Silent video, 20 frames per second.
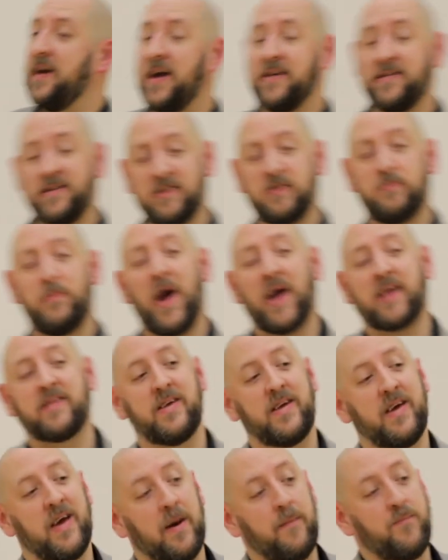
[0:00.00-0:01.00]

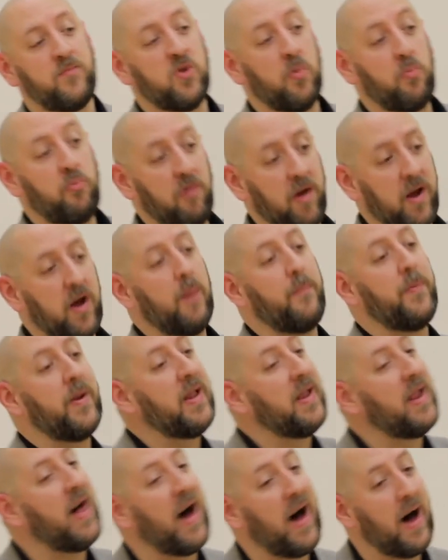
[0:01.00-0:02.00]
expecting him to bring up a
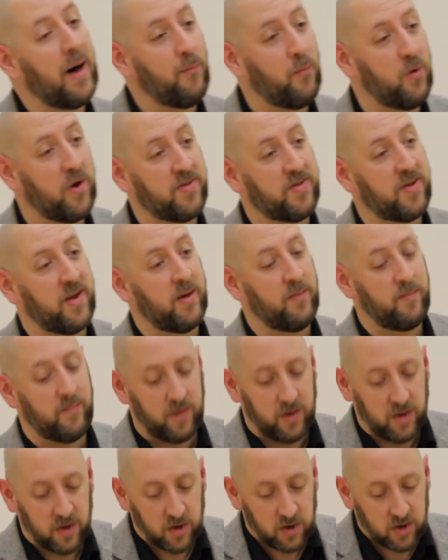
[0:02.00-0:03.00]
lamb with
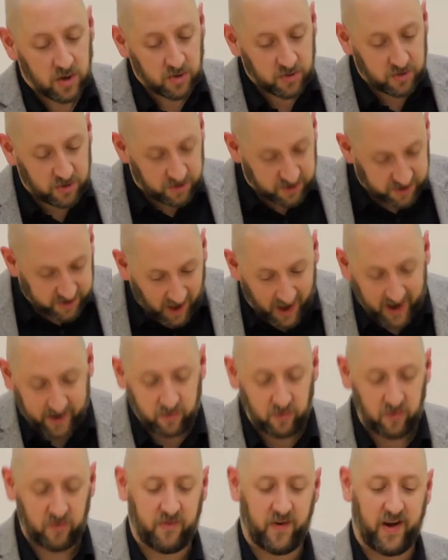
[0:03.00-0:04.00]
him to
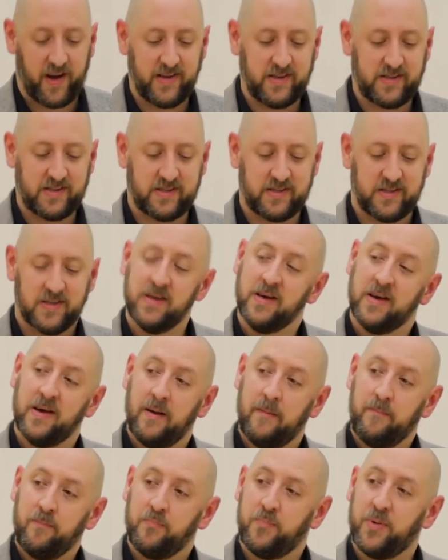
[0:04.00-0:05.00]
sacrifice.
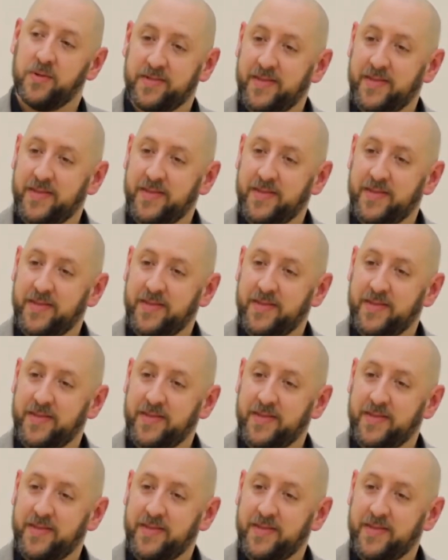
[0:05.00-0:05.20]
But